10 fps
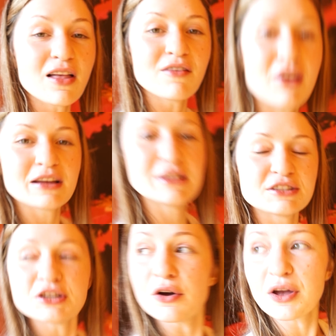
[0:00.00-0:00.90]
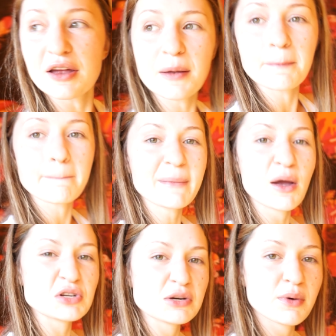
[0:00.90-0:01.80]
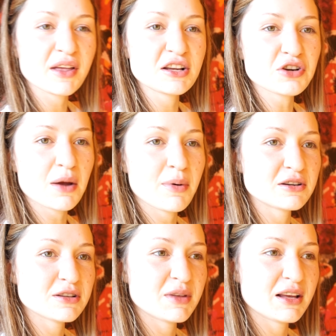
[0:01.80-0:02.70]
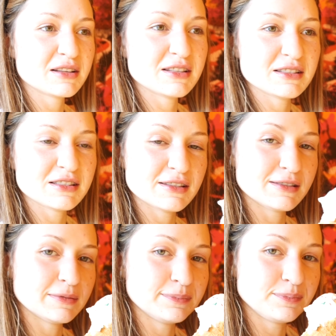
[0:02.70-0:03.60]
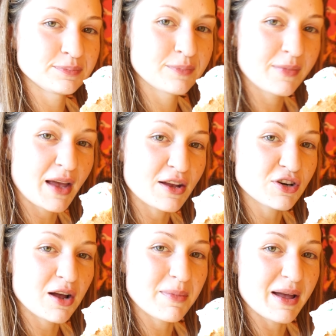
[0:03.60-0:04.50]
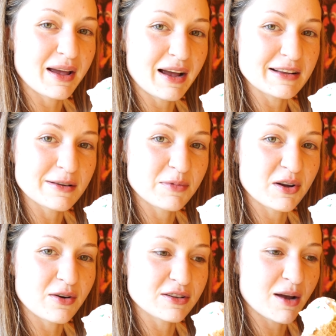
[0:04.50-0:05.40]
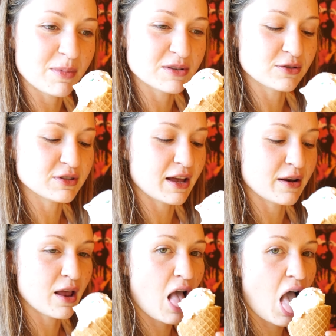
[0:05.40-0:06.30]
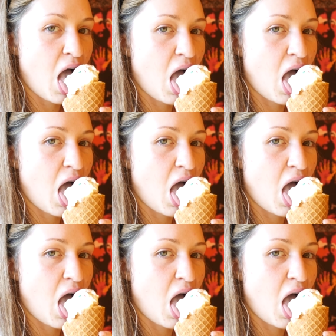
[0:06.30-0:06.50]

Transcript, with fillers: love it. It's so good. I wish I brought like a tripod or something because this is, I dropped my ice cream cone on top of this whole head.